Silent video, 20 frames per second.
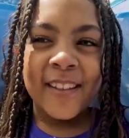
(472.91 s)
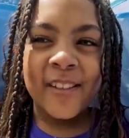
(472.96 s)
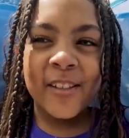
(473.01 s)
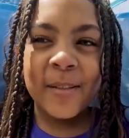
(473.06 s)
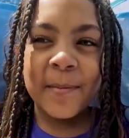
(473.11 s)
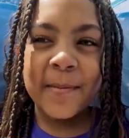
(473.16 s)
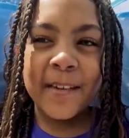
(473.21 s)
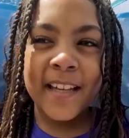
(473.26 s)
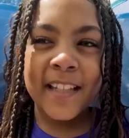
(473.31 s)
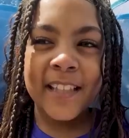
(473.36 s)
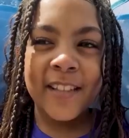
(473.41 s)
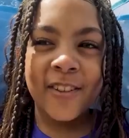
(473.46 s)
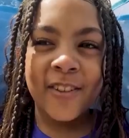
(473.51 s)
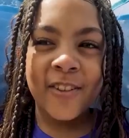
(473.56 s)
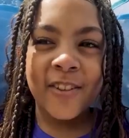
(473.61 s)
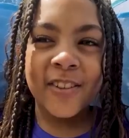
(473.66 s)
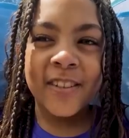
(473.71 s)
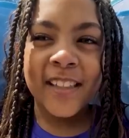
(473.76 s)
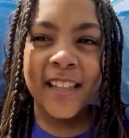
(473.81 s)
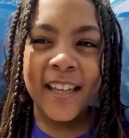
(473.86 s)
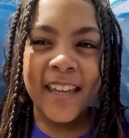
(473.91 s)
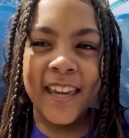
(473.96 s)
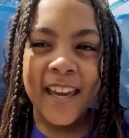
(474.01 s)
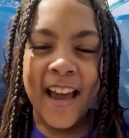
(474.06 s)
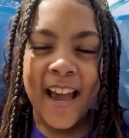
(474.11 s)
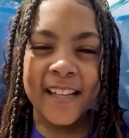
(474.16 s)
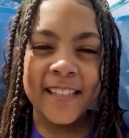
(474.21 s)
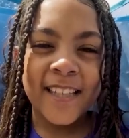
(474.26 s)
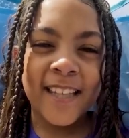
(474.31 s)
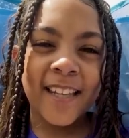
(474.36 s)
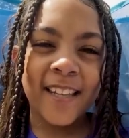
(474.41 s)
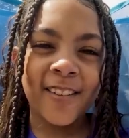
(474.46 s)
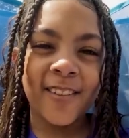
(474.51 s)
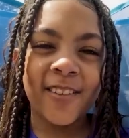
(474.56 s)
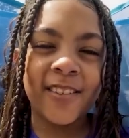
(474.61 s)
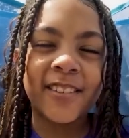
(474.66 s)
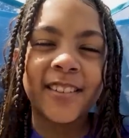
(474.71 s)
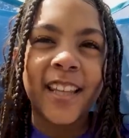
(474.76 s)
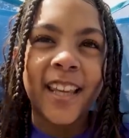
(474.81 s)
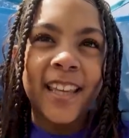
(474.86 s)
Just because it looks like it, I said it
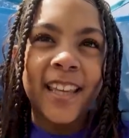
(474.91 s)
looks